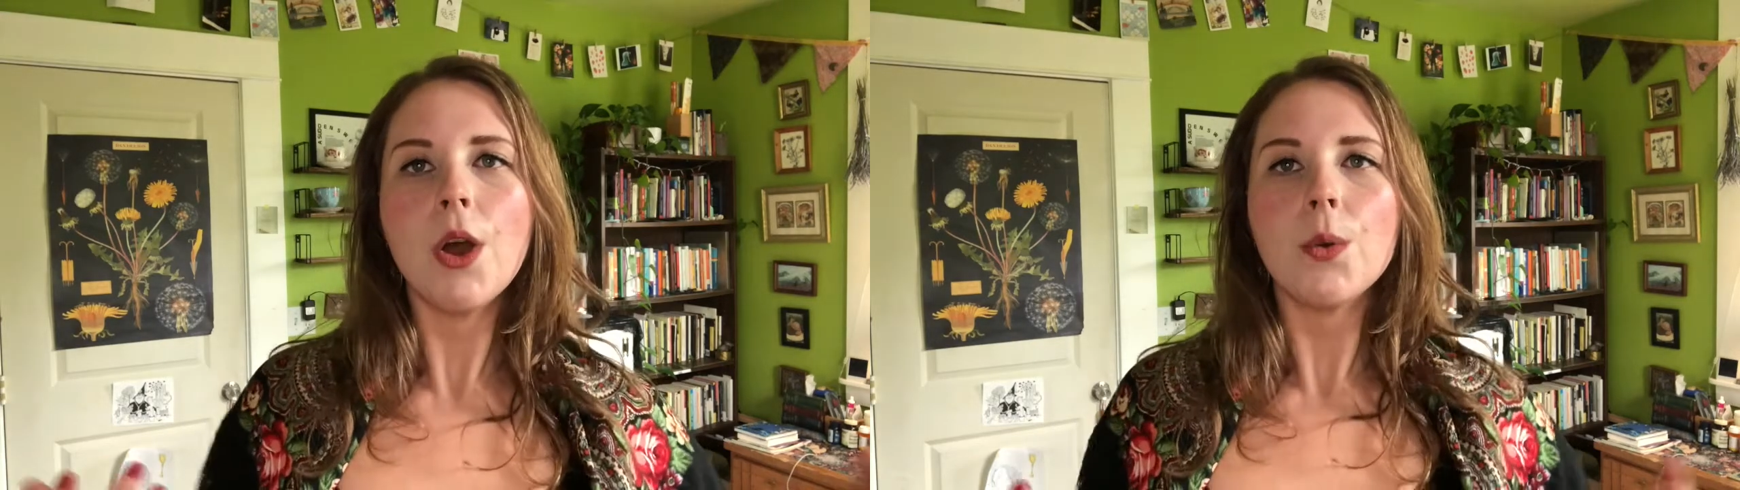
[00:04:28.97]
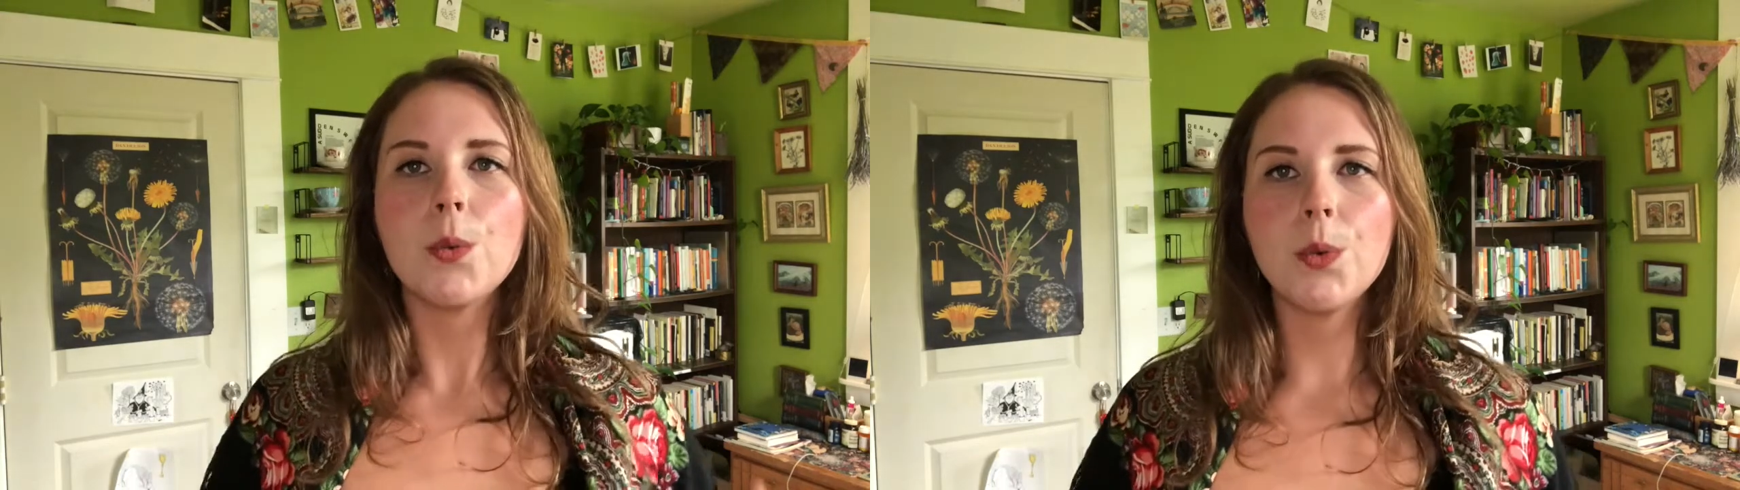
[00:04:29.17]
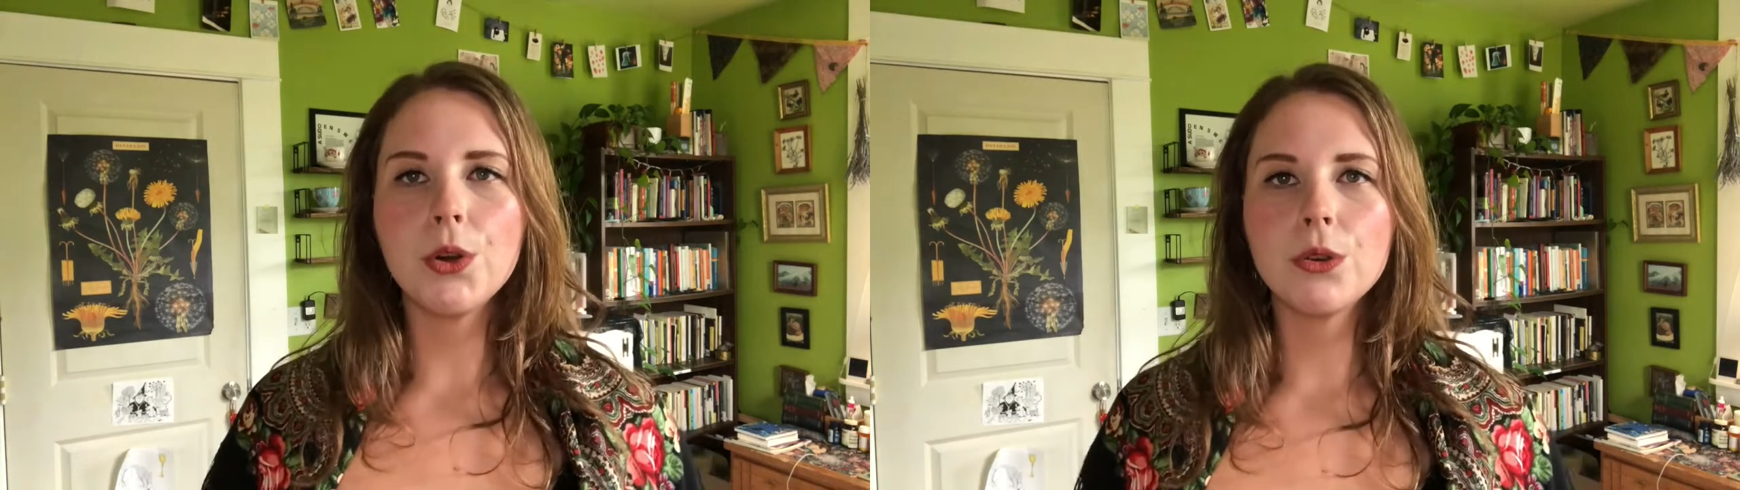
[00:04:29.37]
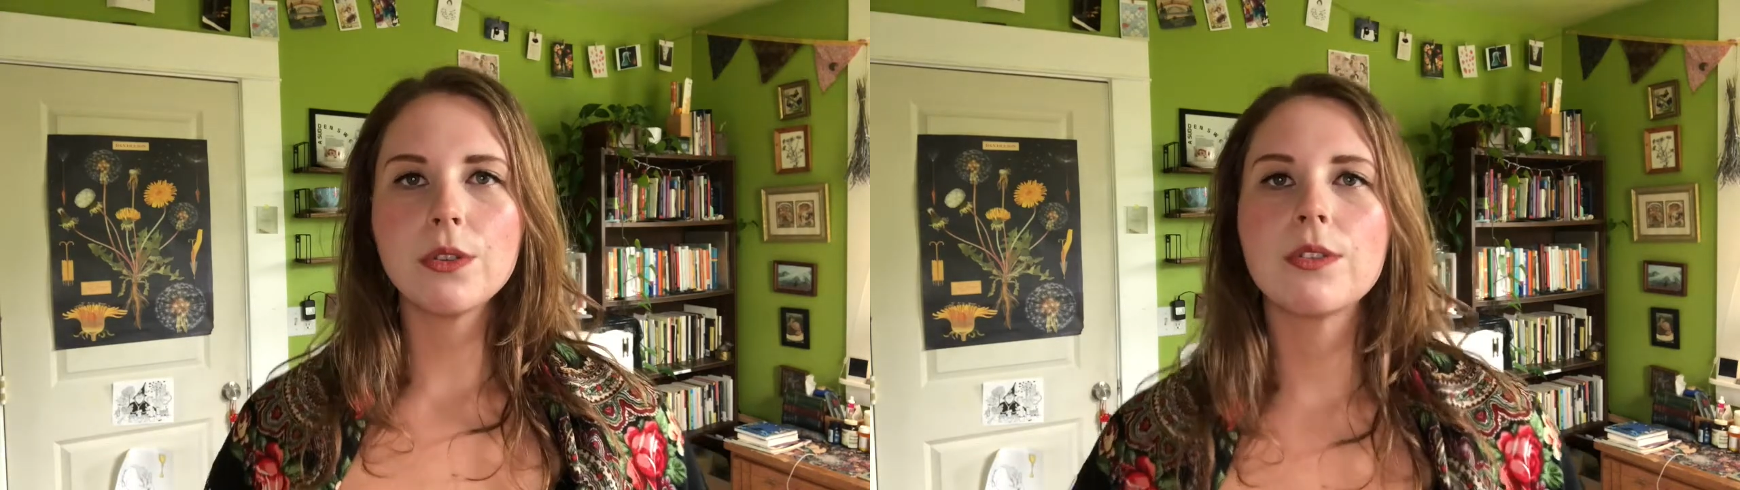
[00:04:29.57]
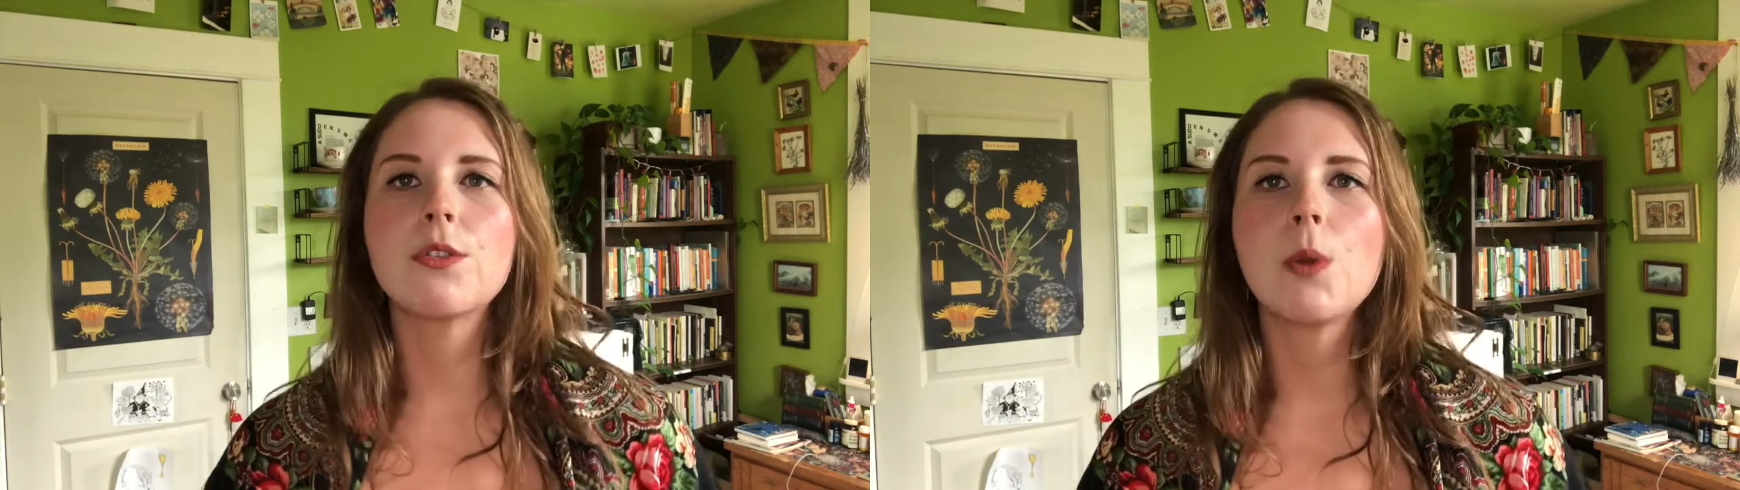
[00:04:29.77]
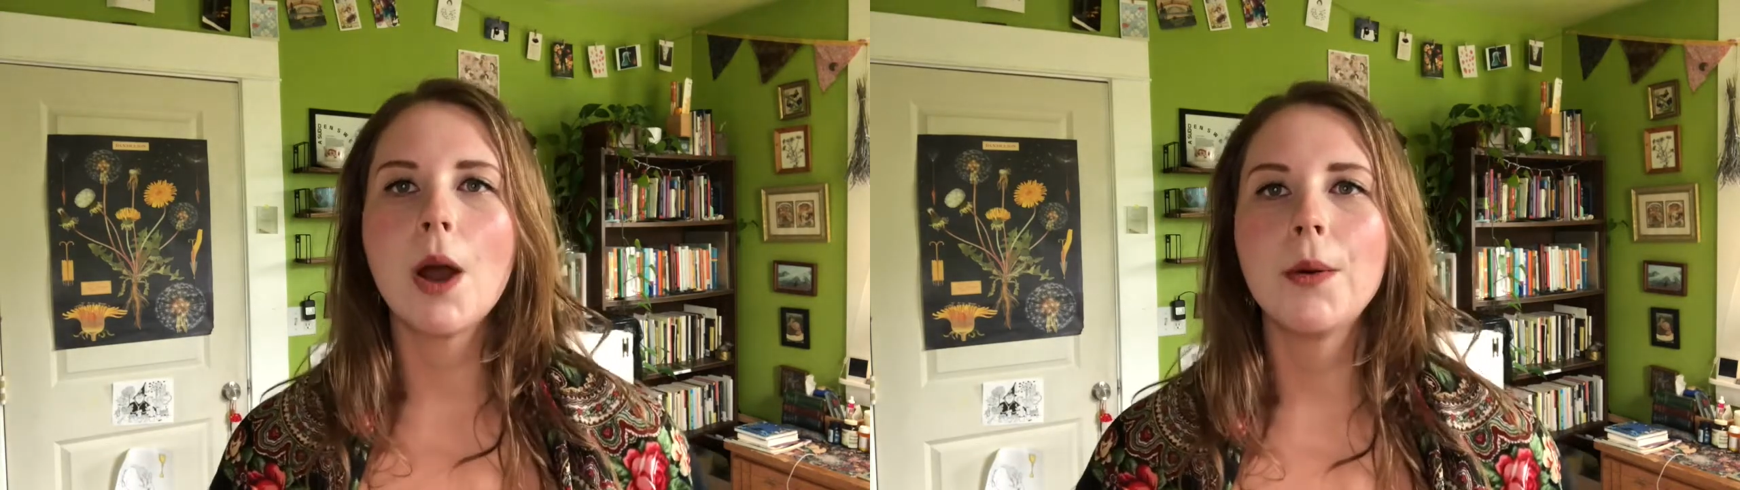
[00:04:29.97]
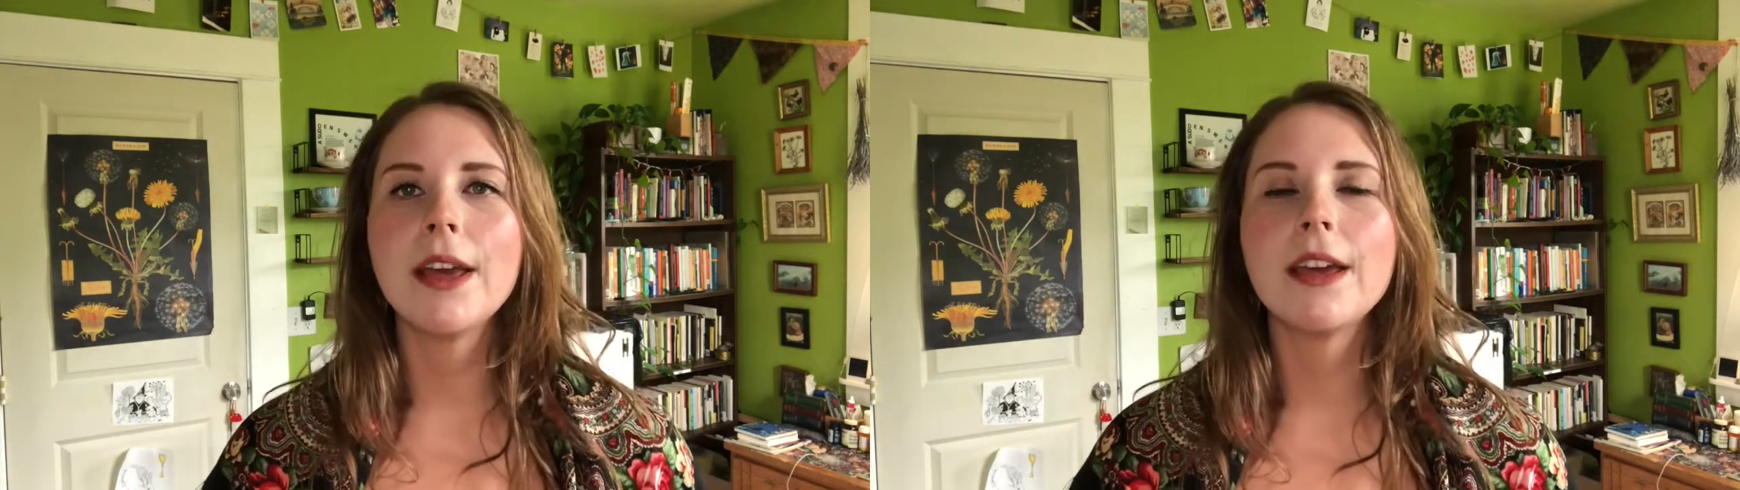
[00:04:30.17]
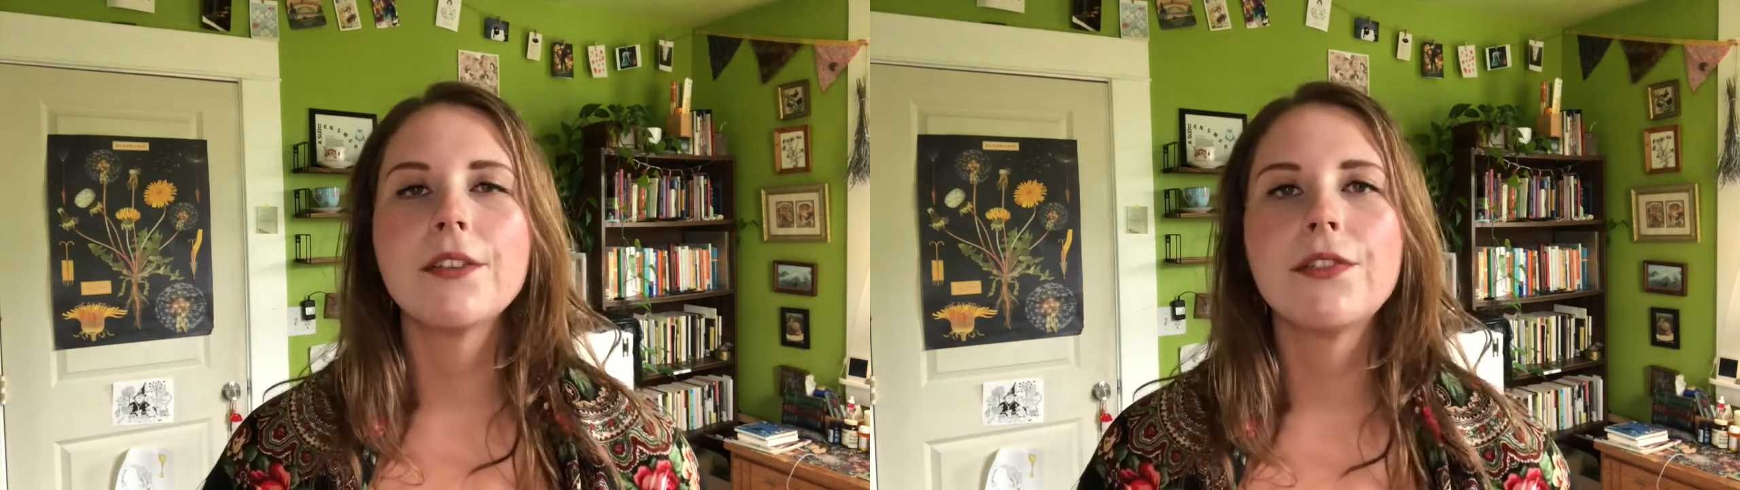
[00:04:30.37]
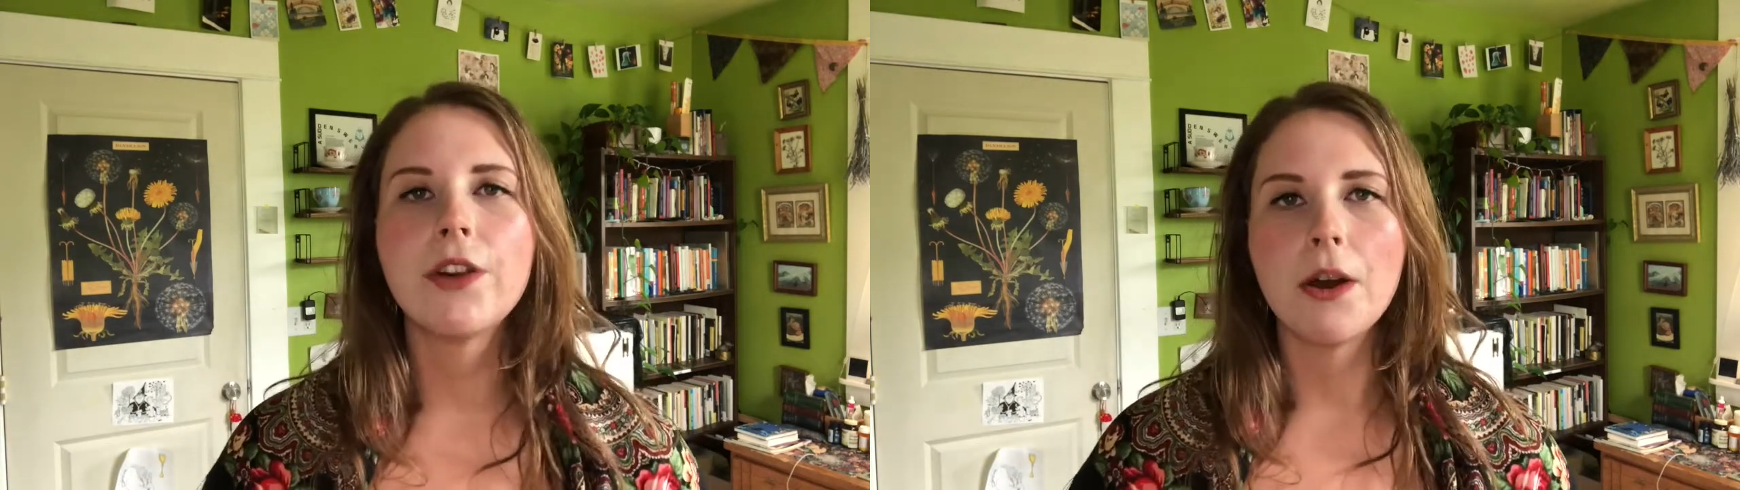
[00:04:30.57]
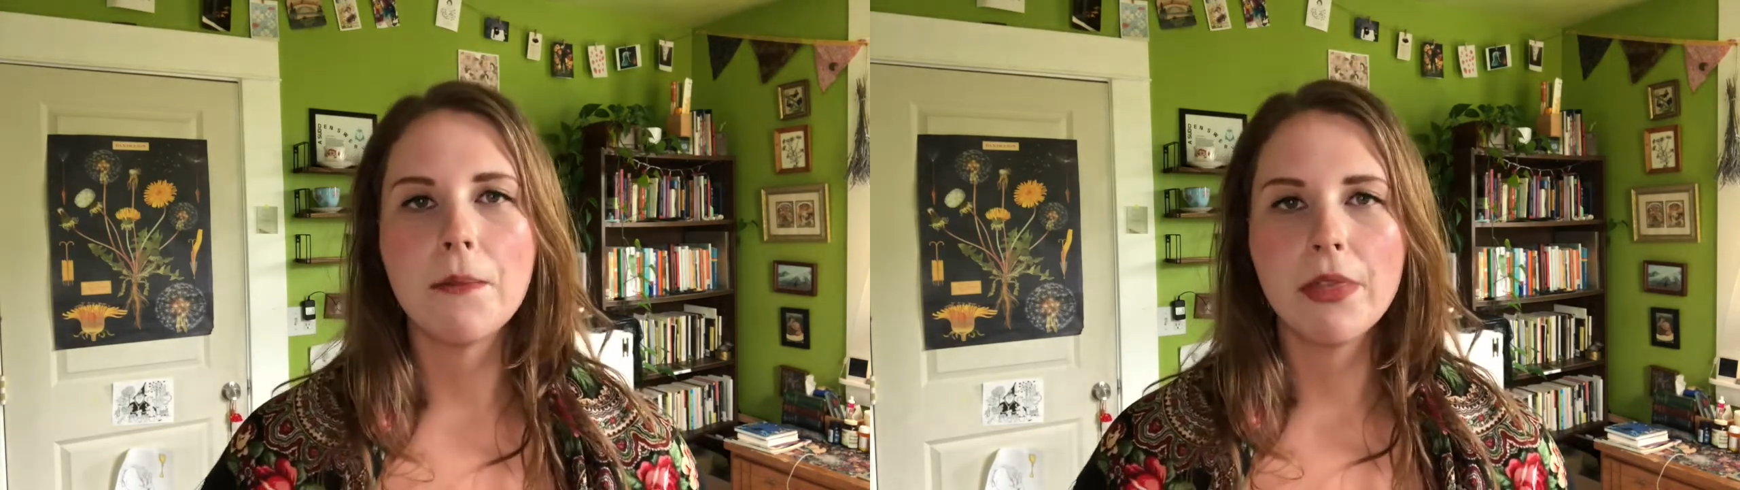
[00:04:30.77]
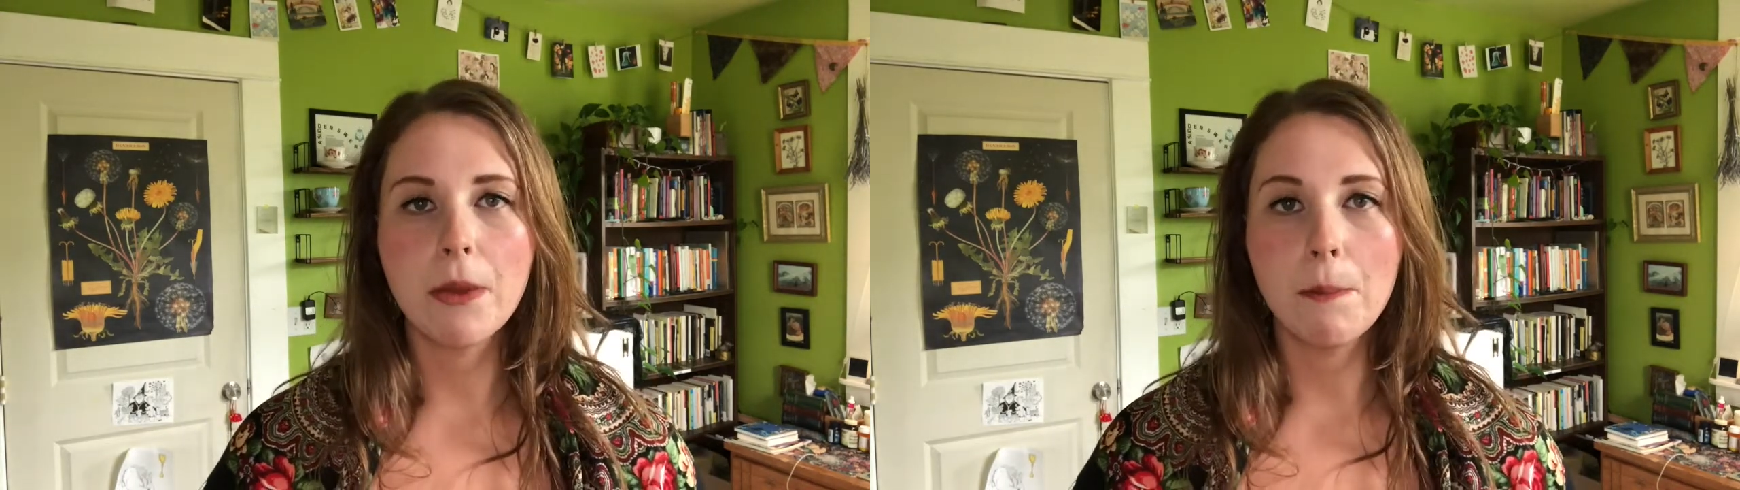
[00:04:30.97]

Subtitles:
roots growing from the